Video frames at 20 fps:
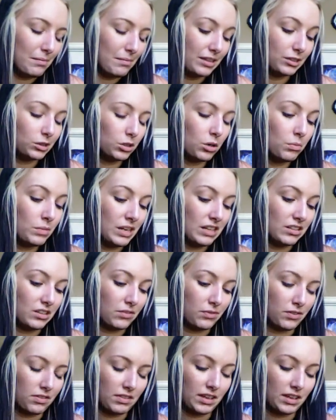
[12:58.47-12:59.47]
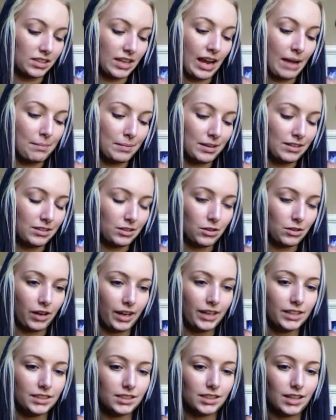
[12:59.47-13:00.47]
So many different things happened, you
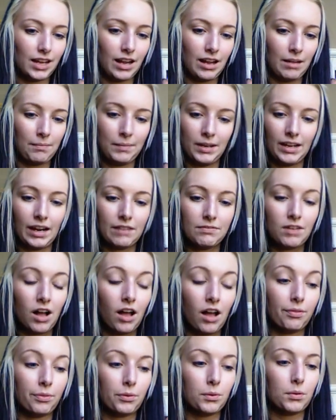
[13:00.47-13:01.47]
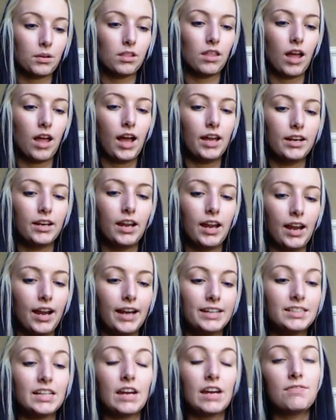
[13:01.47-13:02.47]
guys. And I've gone through a lot.
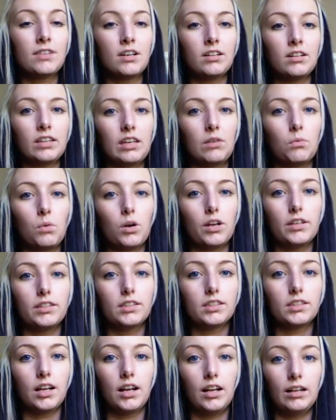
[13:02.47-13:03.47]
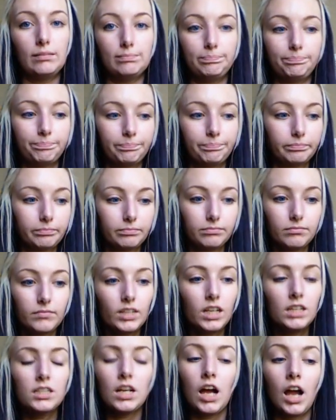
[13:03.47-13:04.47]
I definitely was
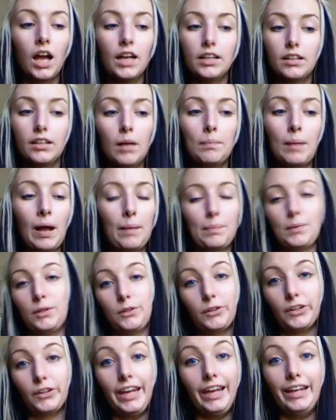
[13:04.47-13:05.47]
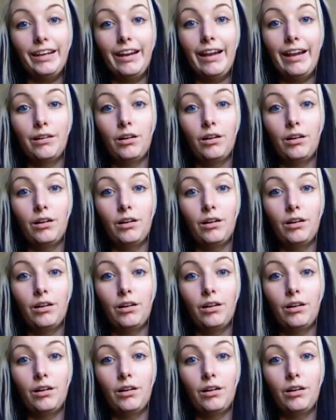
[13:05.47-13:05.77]
not a popular kid at